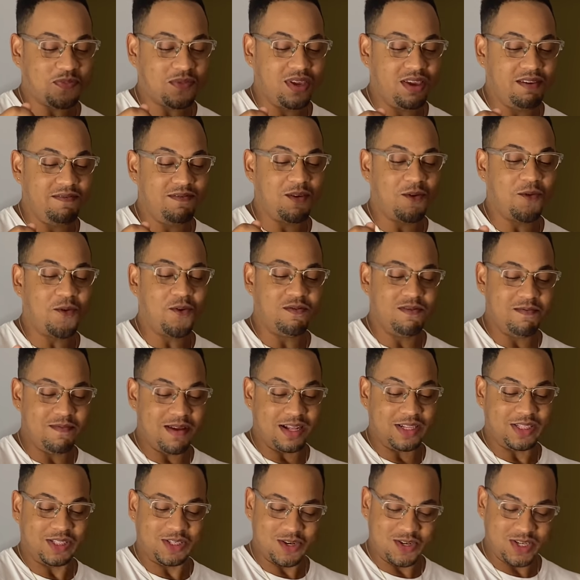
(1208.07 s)
If you're cooking
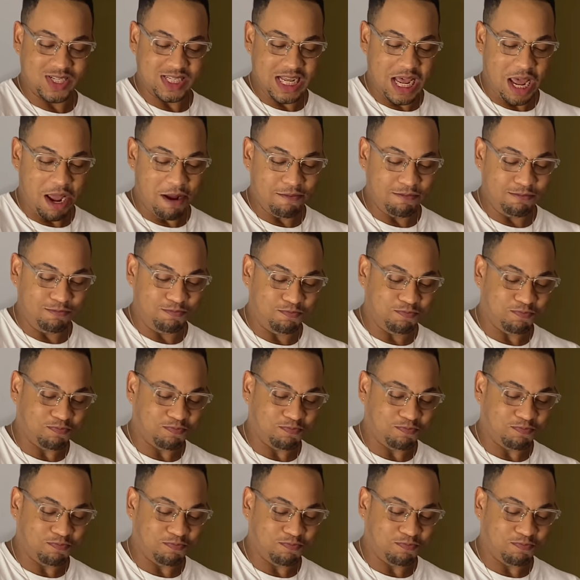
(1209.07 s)
a third time...